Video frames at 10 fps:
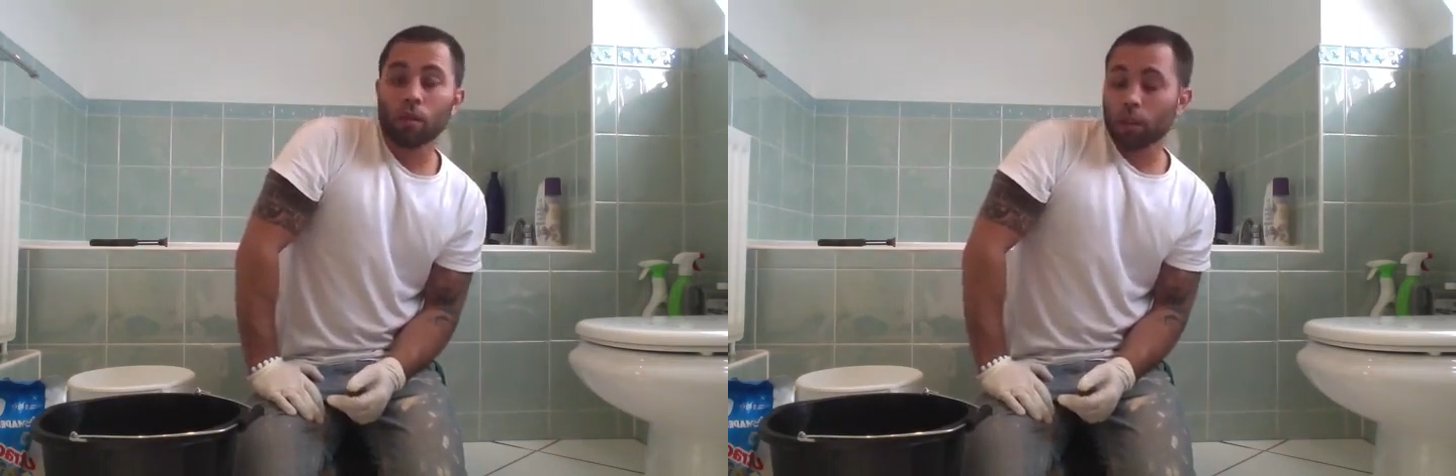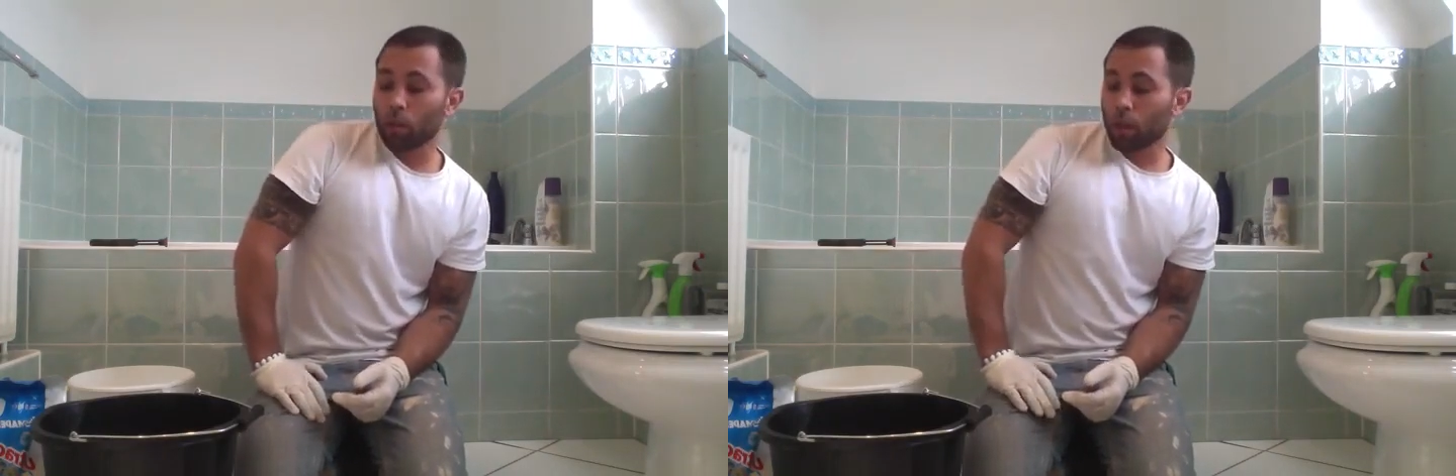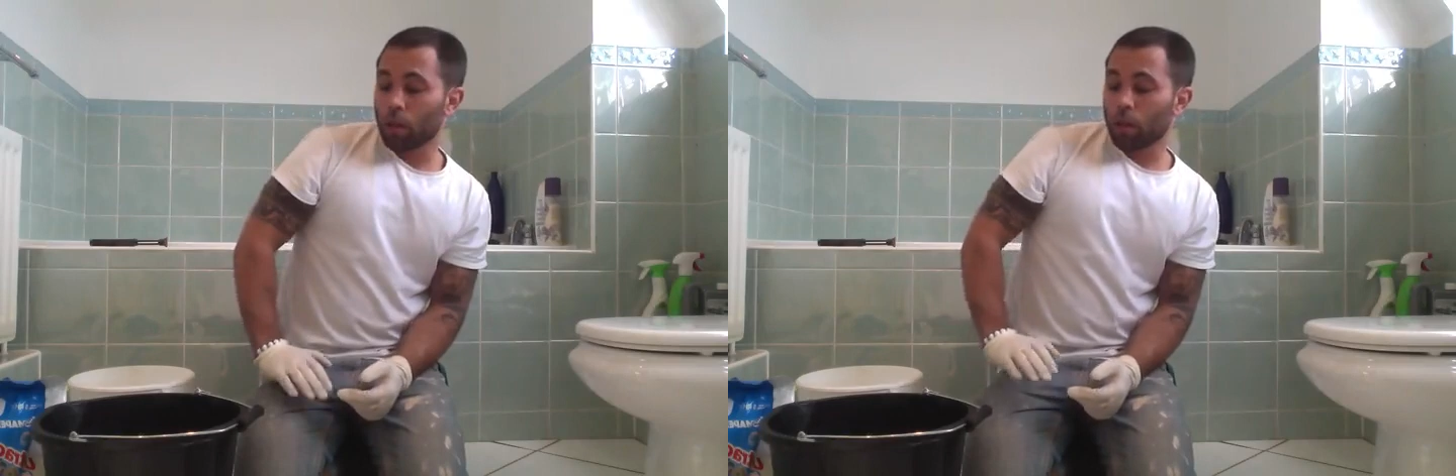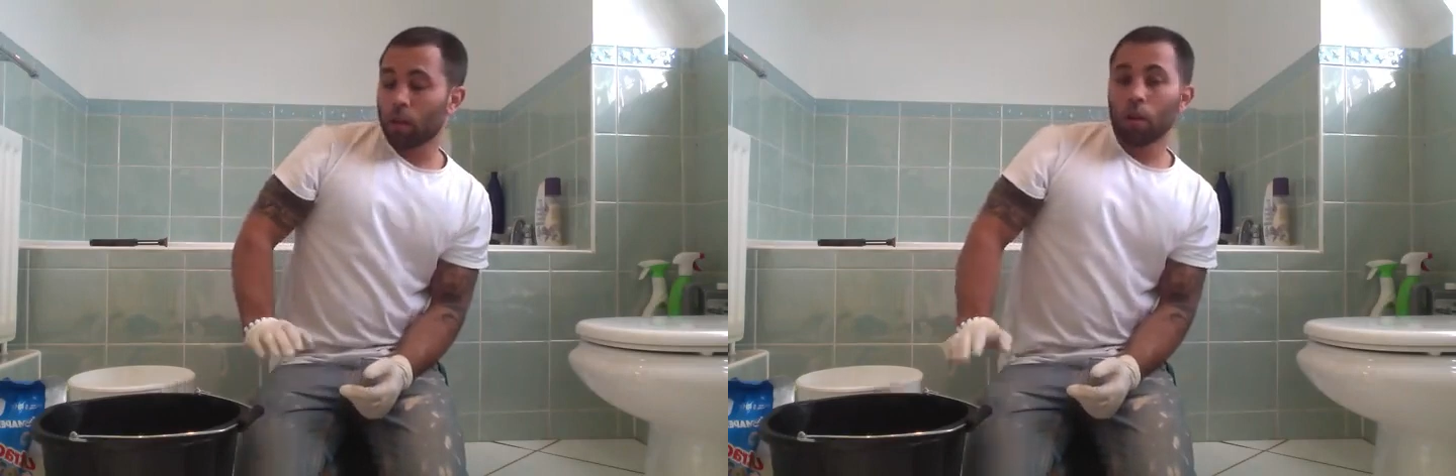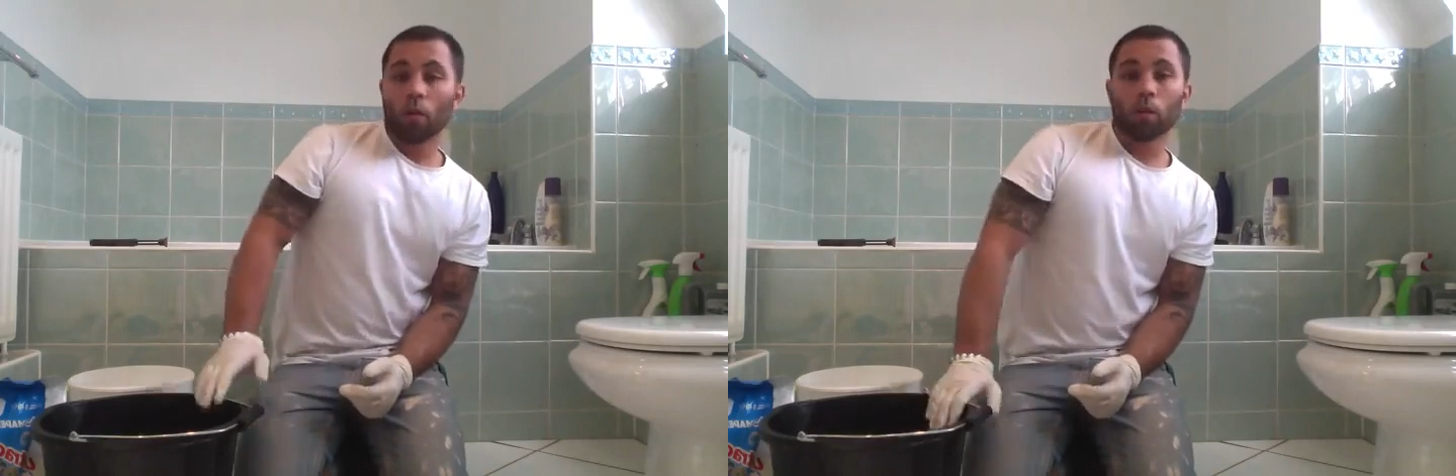anyway,
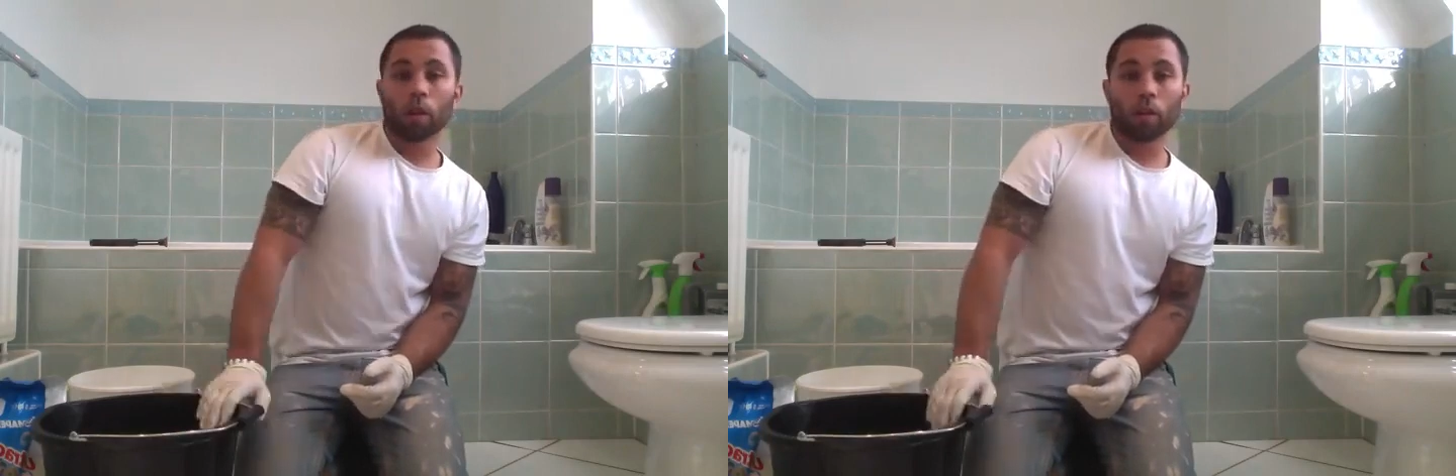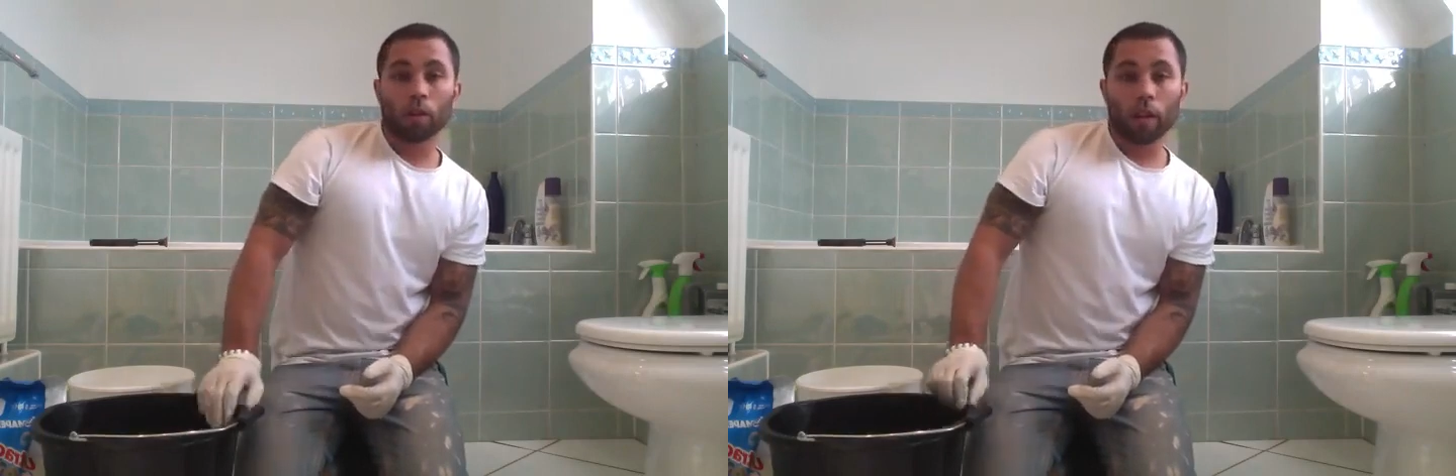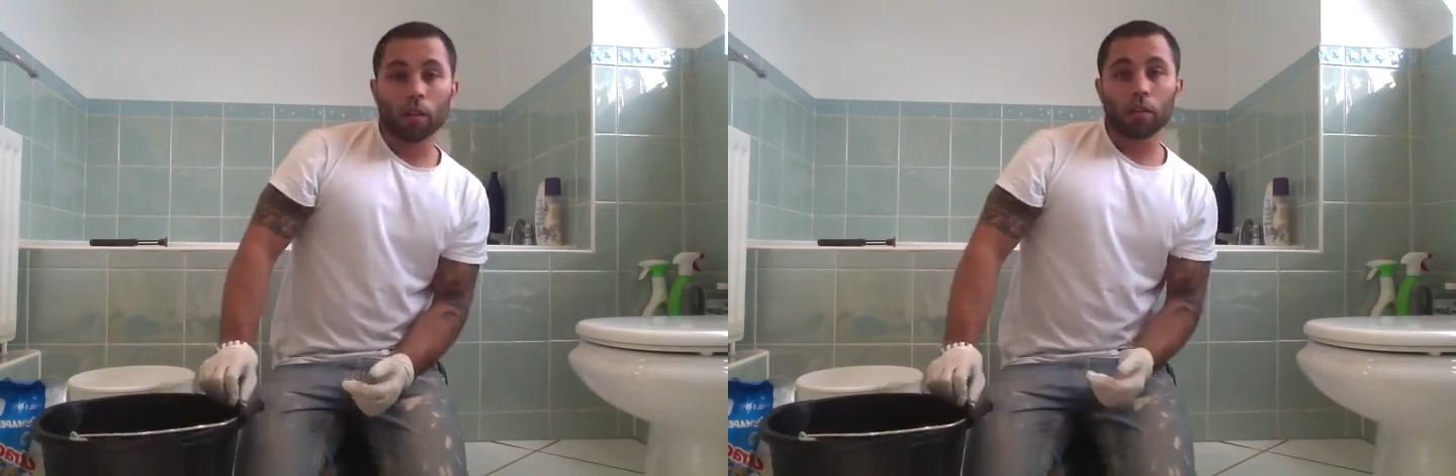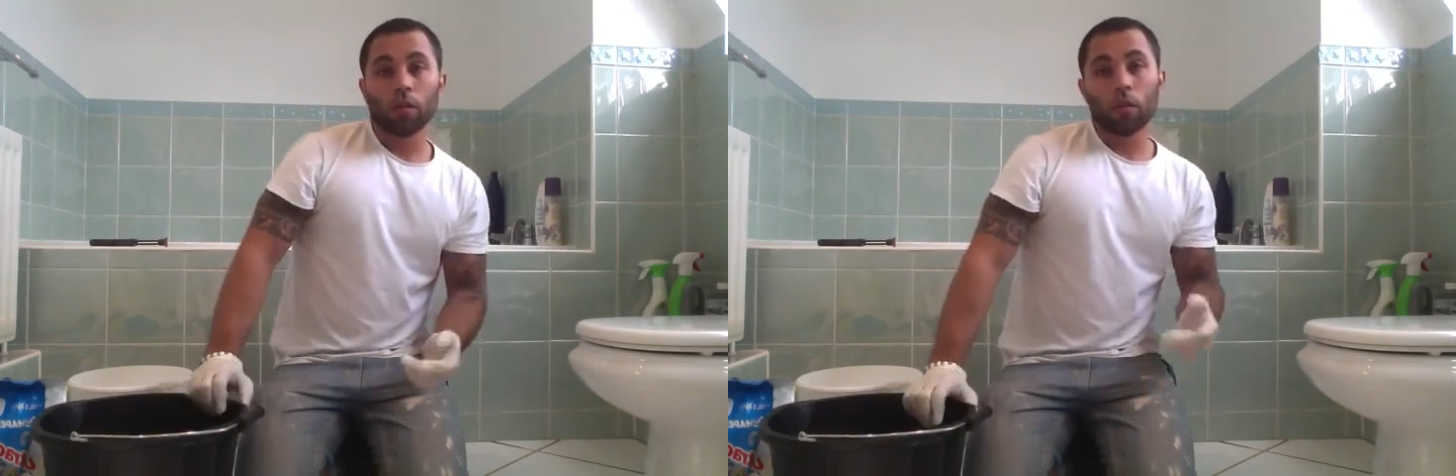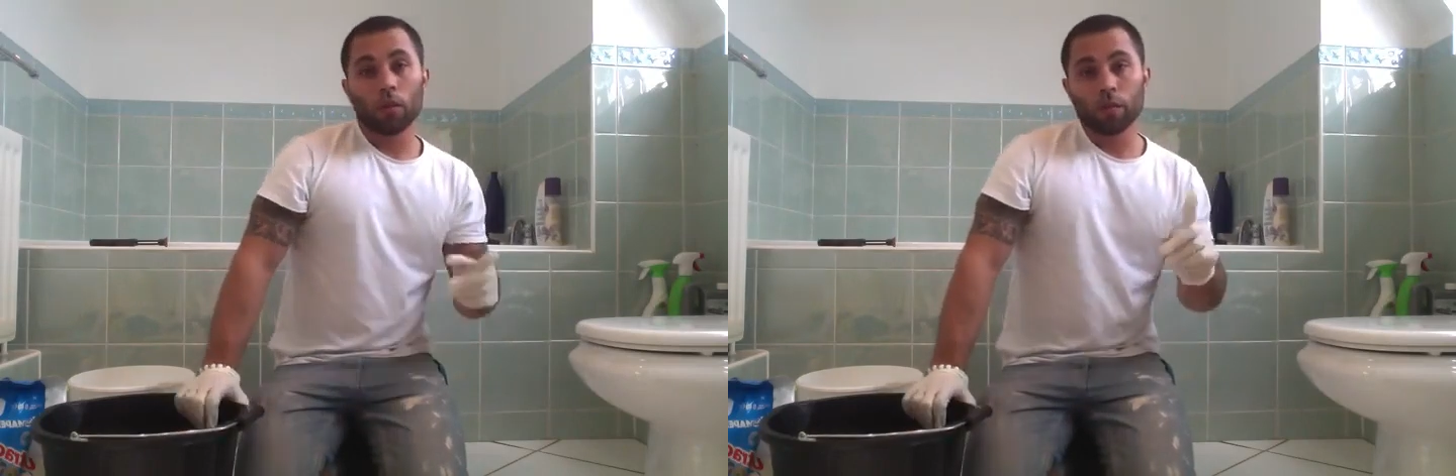we're going to grout this floor.